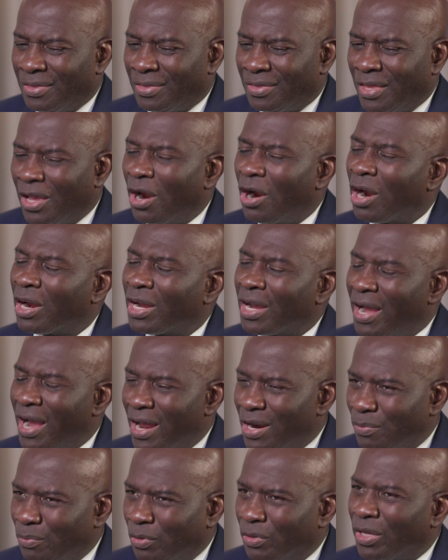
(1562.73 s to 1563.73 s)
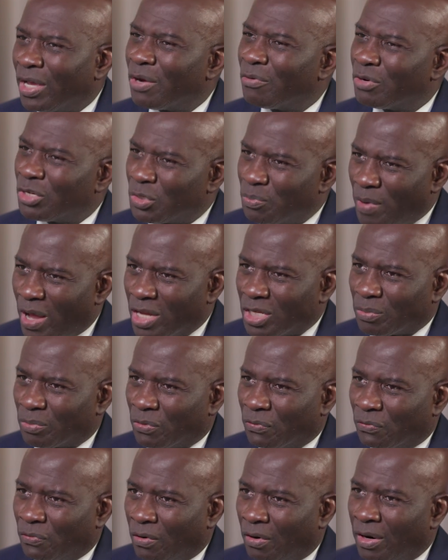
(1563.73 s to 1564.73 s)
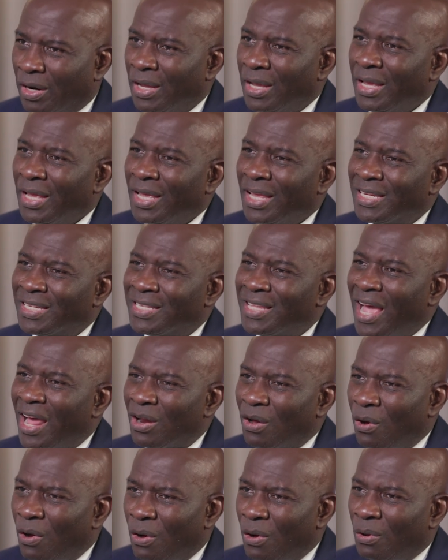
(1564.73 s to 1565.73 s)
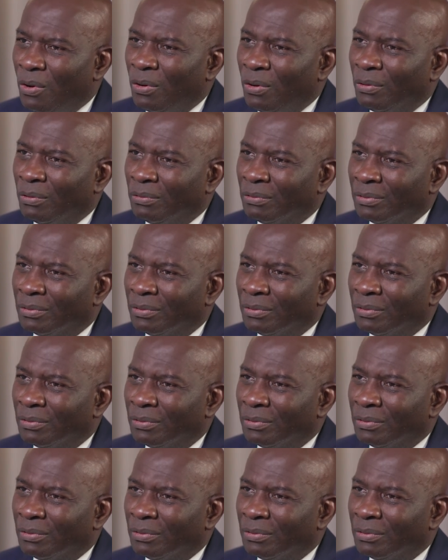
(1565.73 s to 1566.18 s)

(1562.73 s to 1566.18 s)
they are accountable and responsible for. It's not all.